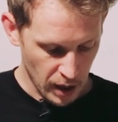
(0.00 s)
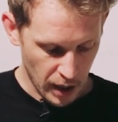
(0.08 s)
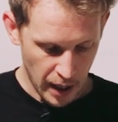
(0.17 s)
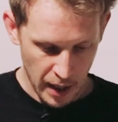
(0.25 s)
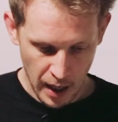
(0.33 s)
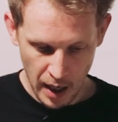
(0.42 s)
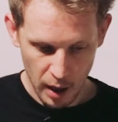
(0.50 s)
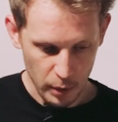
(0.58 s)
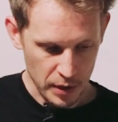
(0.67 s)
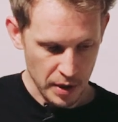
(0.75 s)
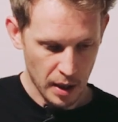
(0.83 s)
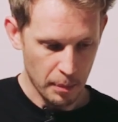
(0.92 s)
now we'll
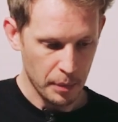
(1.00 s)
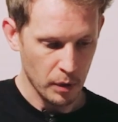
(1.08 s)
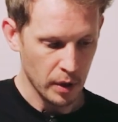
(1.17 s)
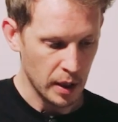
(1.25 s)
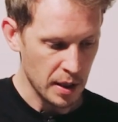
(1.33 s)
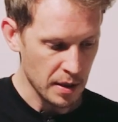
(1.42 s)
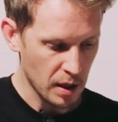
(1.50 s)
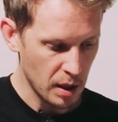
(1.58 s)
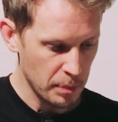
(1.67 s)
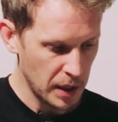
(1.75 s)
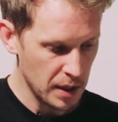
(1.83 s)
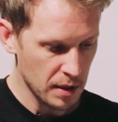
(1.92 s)
start building these
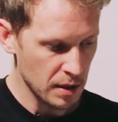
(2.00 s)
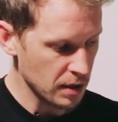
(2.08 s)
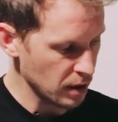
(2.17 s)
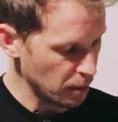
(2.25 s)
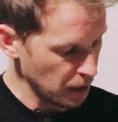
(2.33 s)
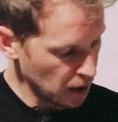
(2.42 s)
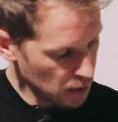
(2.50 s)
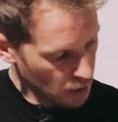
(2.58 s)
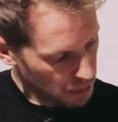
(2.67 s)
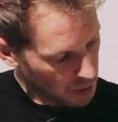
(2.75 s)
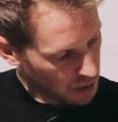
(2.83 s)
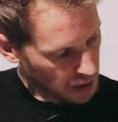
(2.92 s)
side pieces. So because we're
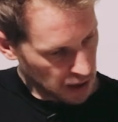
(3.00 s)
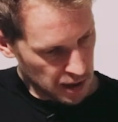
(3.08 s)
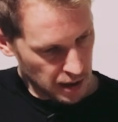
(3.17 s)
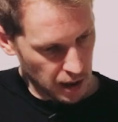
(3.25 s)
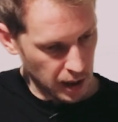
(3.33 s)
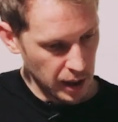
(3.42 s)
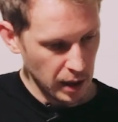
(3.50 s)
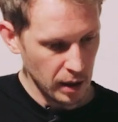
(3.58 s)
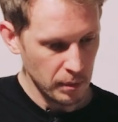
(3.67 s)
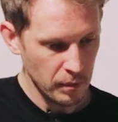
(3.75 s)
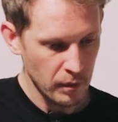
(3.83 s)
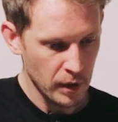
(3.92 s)
building this side
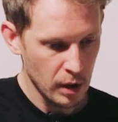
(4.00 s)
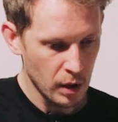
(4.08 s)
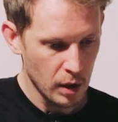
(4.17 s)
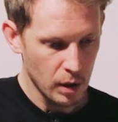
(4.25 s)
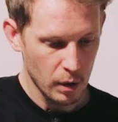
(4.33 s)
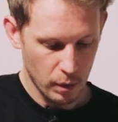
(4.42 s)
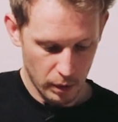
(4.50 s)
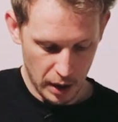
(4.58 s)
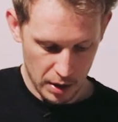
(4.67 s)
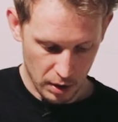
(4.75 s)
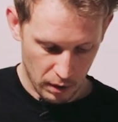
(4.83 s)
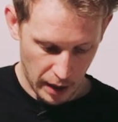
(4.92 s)
here, we
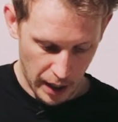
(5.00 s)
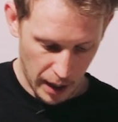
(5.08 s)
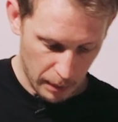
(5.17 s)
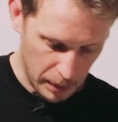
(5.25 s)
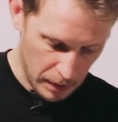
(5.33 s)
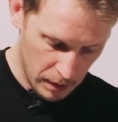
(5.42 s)
need to grab